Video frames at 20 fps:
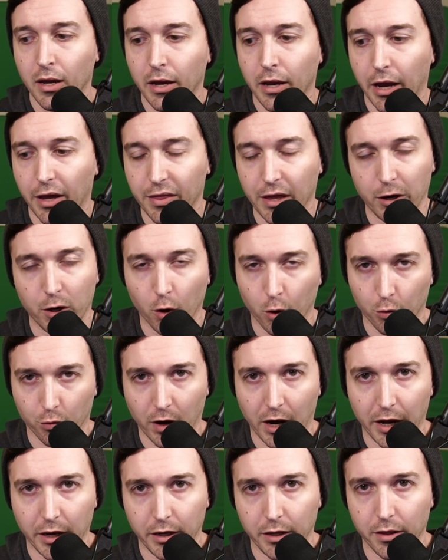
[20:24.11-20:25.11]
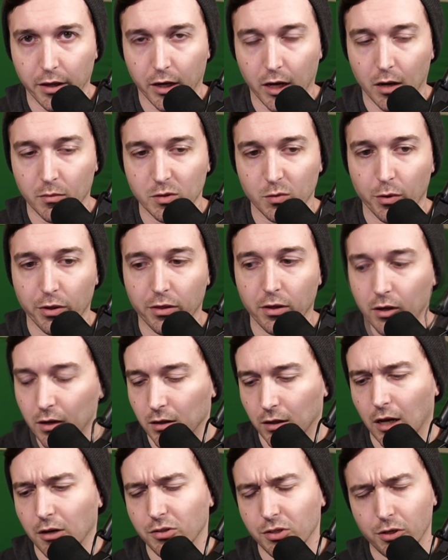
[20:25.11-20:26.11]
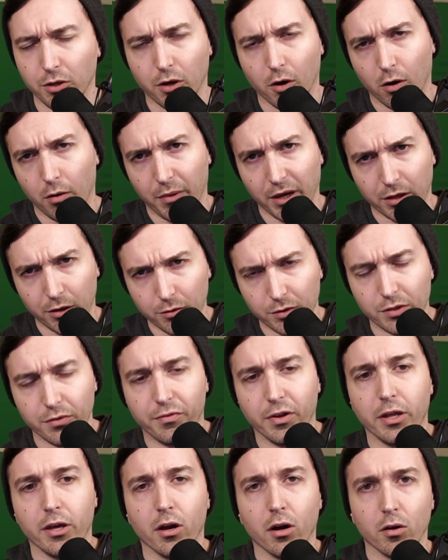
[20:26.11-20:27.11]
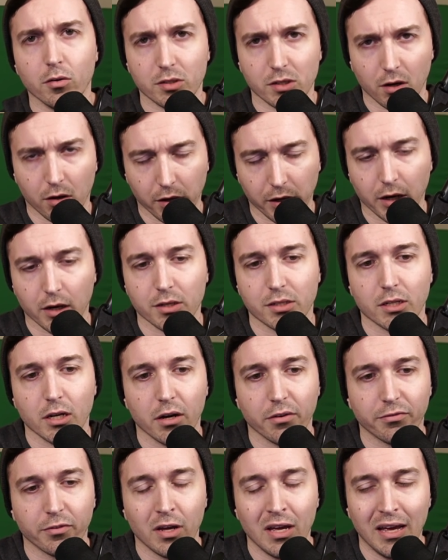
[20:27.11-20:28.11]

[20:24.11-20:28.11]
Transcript: and that notoriety that comes with it allows you to go and make YouTube videos and all that kind of stuff.